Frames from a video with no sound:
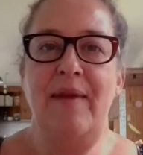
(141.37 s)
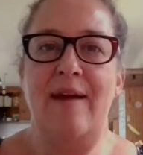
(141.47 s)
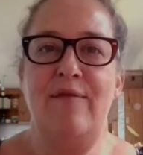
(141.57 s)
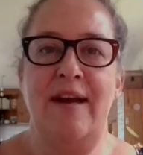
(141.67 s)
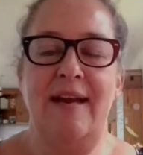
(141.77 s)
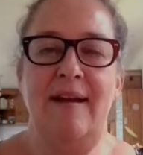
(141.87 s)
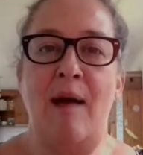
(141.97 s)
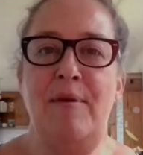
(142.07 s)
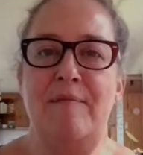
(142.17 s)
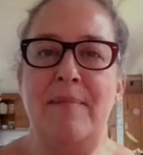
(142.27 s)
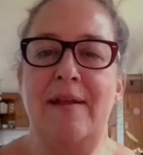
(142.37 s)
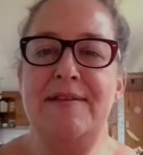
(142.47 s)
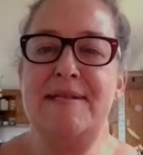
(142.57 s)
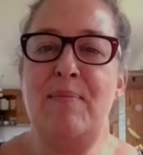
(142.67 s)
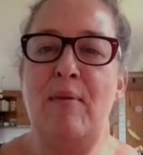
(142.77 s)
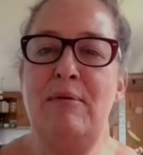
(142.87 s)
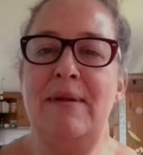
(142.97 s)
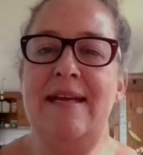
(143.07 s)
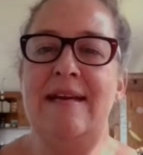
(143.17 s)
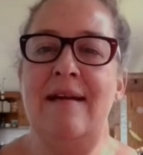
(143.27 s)
every couple of months
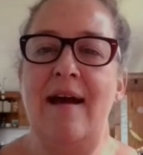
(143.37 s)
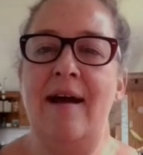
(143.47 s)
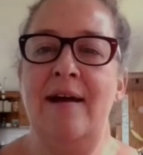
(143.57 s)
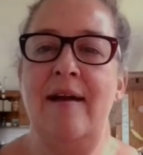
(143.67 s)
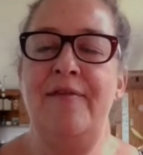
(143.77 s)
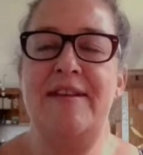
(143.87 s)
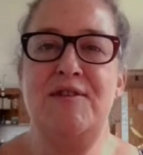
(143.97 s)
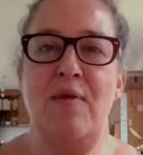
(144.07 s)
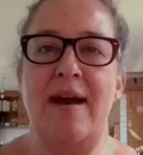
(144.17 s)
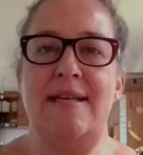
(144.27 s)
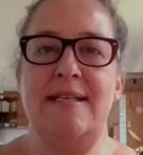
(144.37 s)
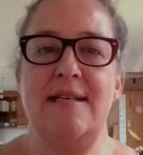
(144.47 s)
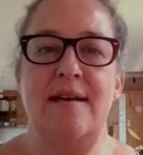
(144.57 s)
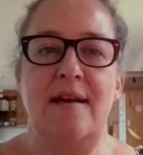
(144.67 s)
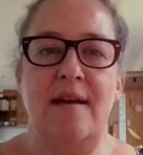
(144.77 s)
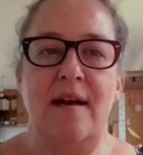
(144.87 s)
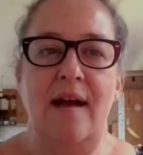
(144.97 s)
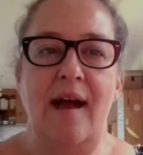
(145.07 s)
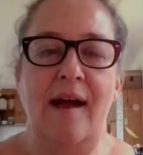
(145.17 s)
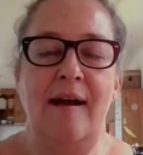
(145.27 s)
probably at this rate.
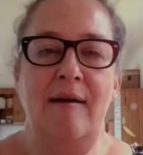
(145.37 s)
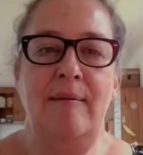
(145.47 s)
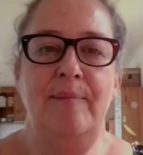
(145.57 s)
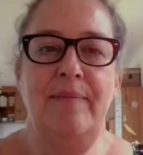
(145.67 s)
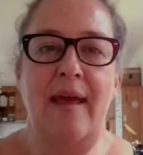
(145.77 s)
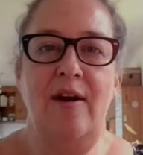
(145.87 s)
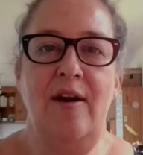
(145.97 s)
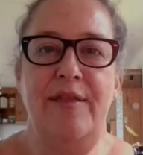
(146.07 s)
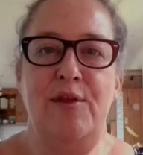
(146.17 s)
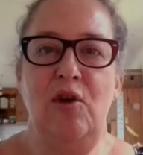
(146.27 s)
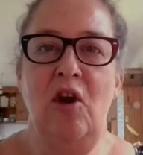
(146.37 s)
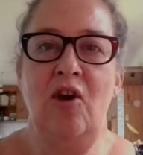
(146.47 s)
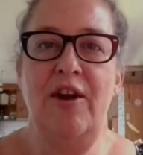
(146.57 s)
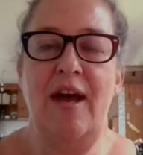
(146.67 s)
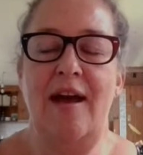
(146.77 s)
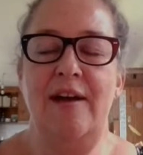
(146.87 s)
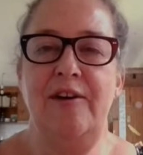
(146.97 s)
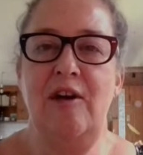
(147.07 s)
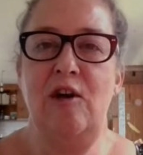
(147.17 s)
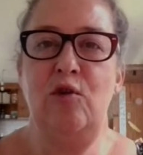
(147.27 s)
And I thought long and hard,
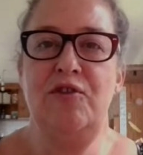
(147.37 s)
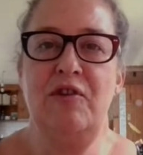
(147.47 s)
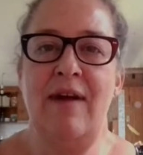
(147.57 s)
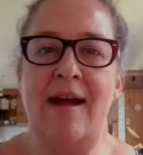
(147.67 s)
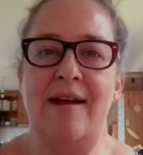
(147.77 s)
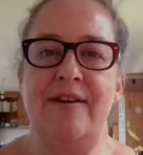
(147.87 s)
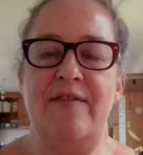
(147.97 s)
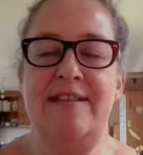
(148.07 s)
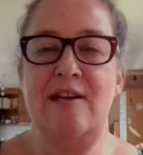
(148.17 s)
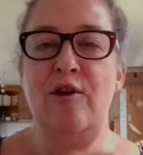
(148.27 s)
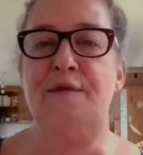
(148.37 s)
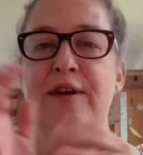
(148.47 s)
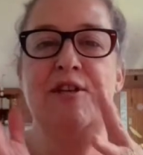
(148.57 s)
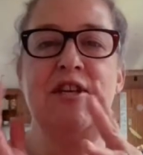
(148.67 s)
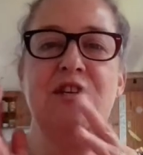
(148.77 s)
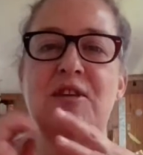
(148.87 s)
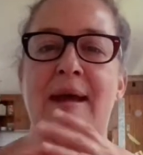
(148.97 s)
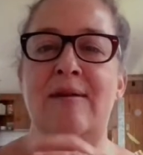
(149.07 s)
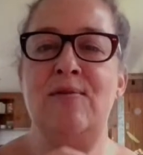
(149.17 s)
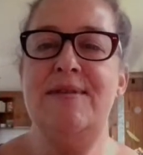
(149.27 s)
and I looked around, and there's a lot of YouTube
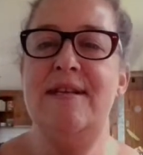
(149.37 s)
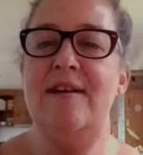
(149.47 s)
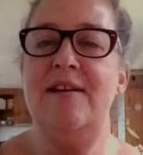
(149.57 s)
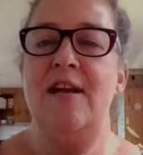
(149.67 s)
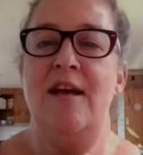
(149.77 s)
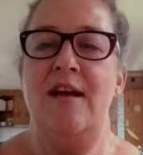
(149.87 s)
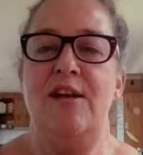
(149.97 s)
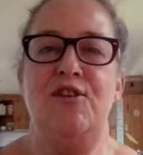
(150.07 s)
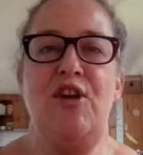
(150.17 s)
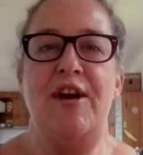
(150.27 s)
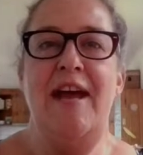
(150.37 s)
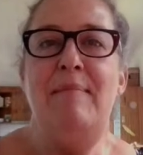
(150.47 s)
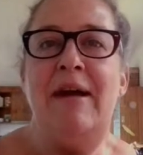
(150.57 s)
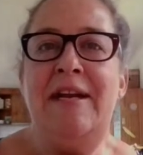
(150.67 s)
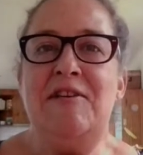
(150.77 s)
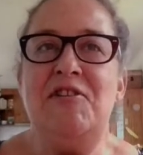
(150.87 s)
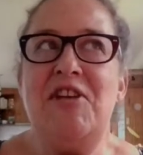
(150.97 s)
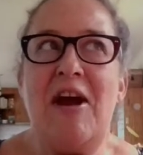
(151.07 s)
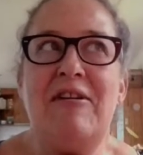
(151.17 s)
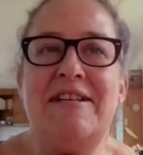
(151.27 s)
channels that donate money to
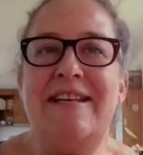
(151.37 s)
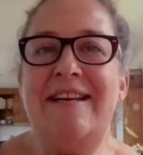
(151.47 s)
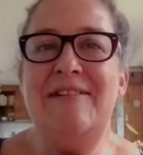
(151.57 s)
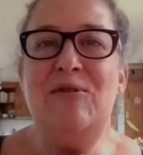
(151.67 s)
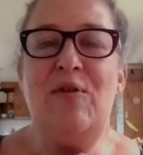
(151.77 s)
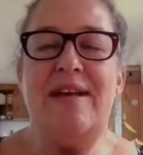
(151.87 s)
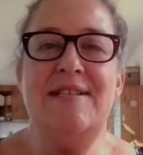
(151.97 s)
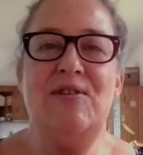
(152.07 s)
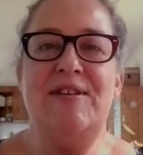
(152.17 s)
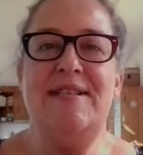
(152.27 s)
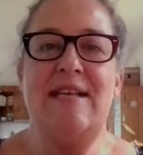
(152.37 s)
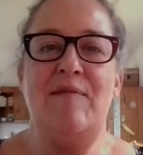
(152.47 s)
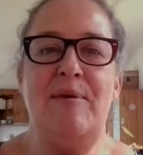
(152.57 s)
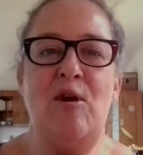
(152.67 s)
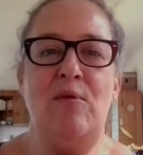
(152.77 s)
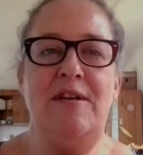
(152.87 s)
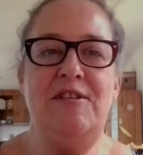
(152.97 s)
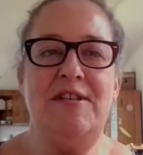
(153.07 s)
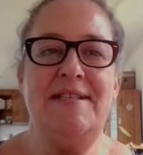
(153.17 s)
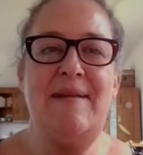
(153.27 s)
charity and all that sort of stuff, but I wanted
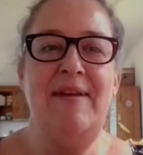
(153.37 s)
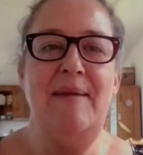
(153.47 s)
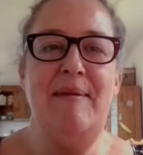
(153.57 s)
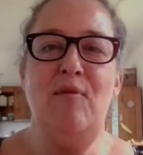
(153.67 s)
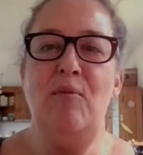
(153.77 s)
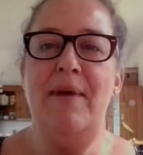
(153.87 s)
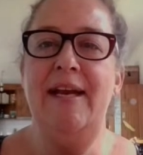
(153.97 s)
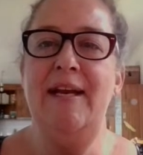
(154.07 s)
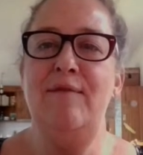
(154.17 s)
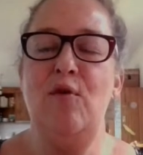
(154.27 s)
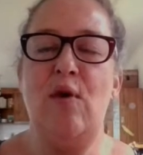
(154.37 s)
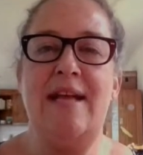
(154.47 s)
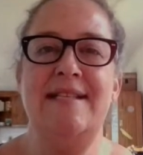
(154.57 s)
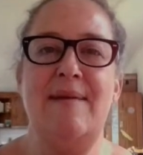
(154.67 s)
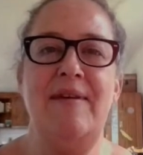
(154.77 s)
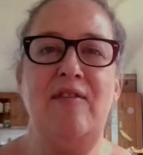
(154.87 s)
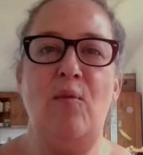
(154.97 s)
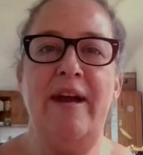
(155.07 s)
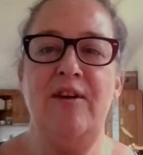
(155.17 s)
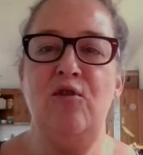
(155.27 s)
to do something a bit more meaningful and something that
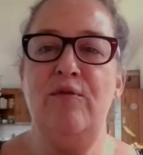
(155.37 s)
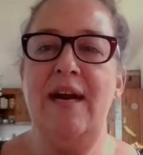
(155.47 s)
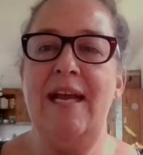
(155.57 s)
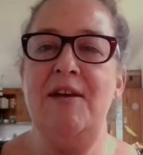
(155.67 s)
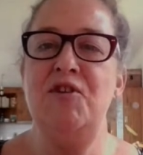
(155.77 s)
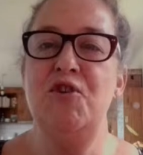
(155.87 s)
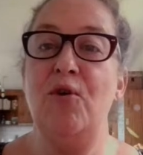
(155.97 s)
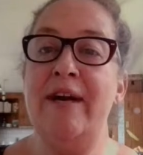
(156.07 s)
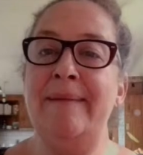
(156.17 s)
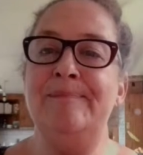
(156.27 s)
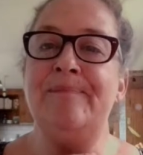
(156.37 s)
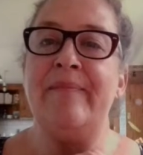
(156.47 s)
we can all really enjoy.